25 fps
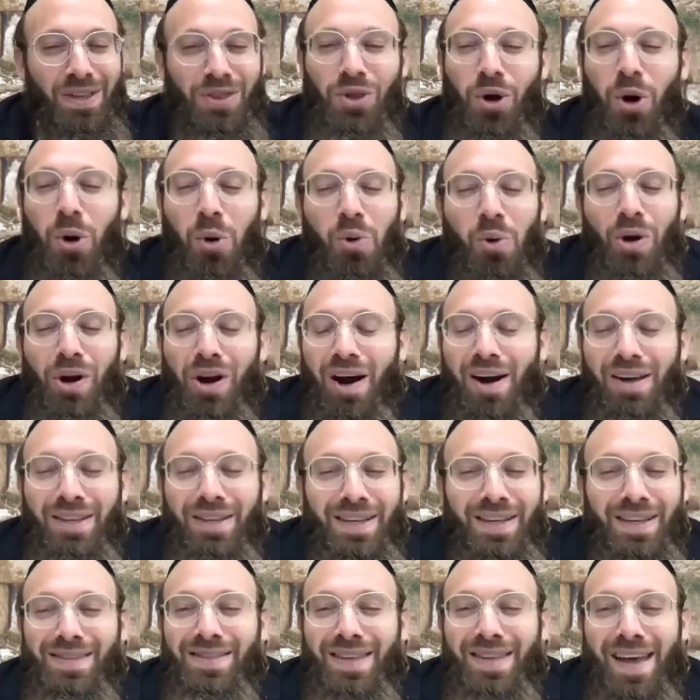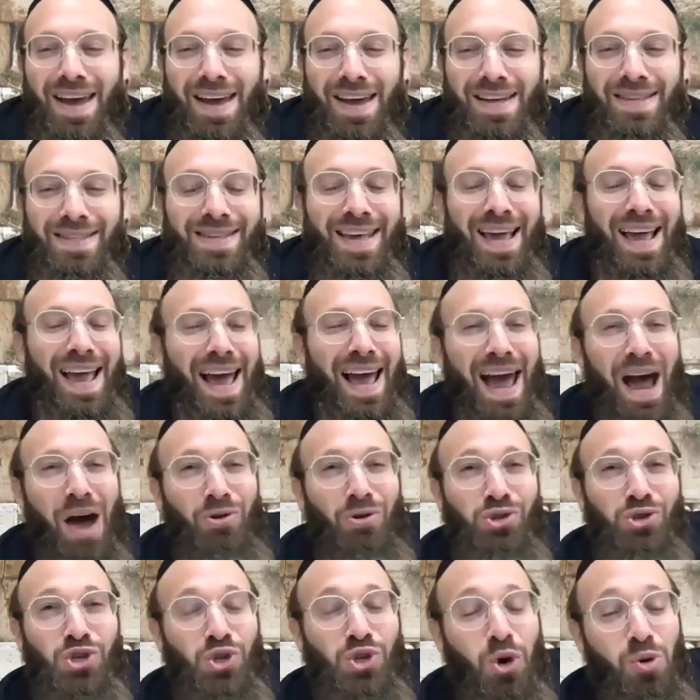No one understands how
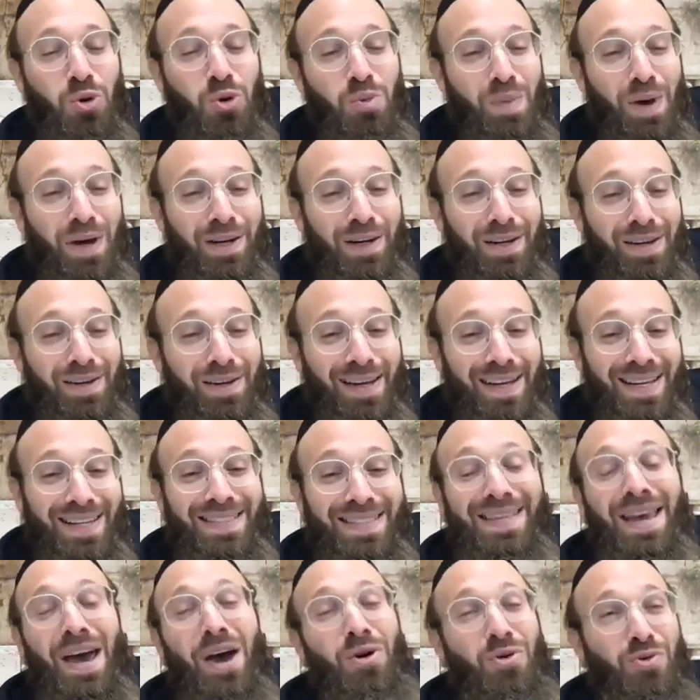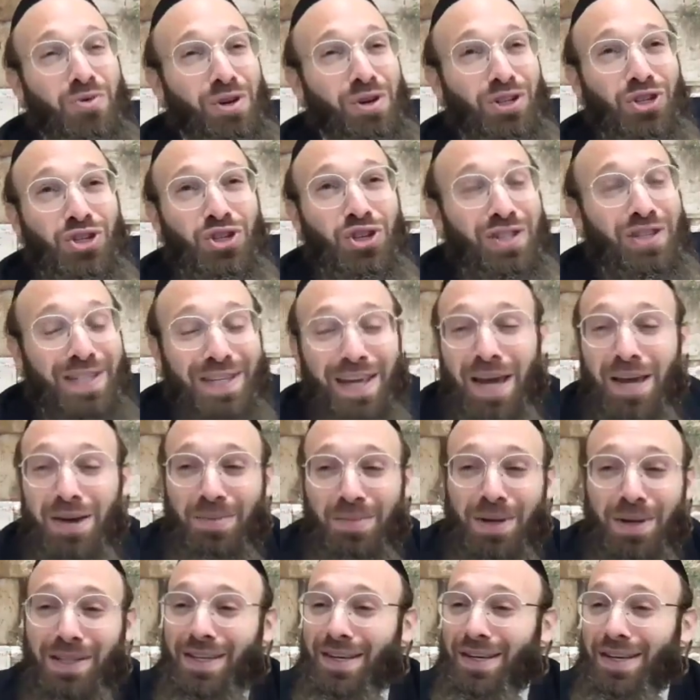so many terrorists just
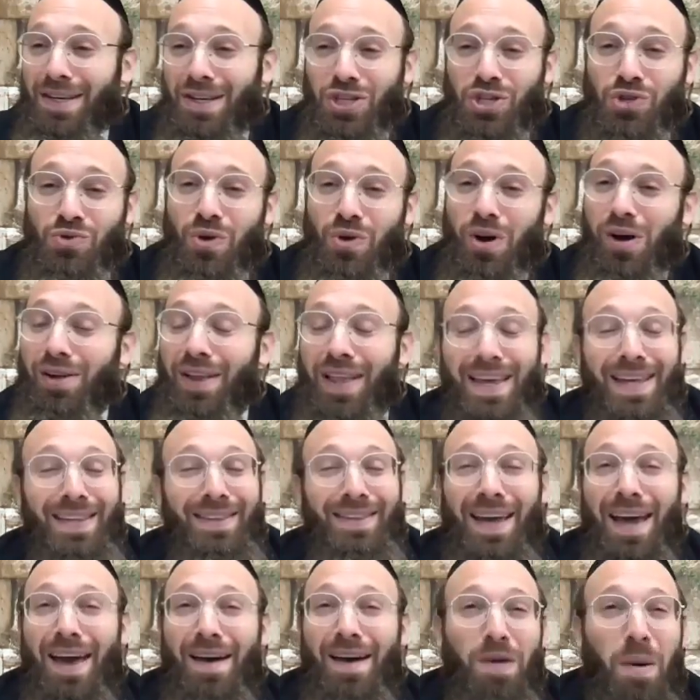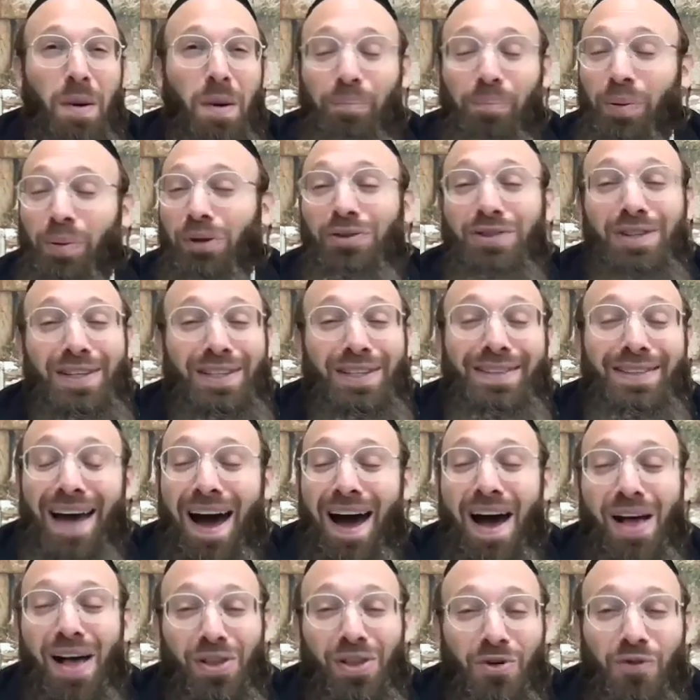came into Israel. They have $1 billion
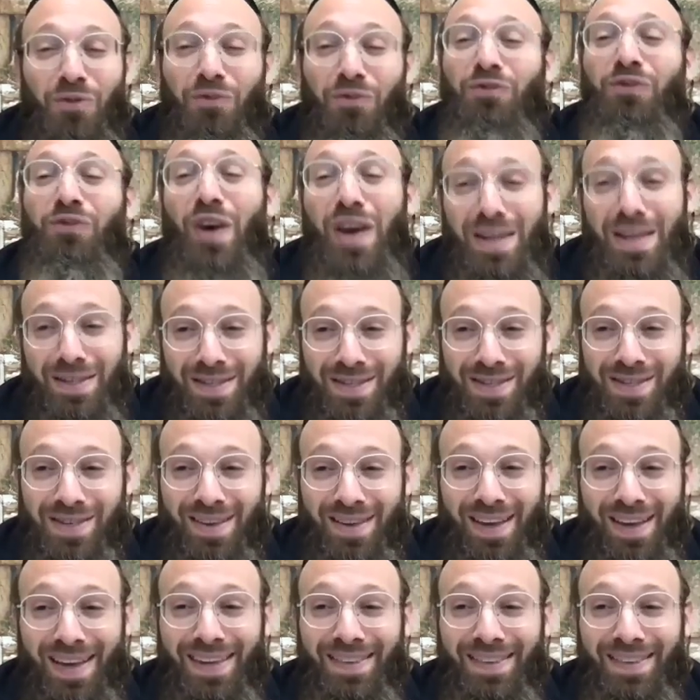fence.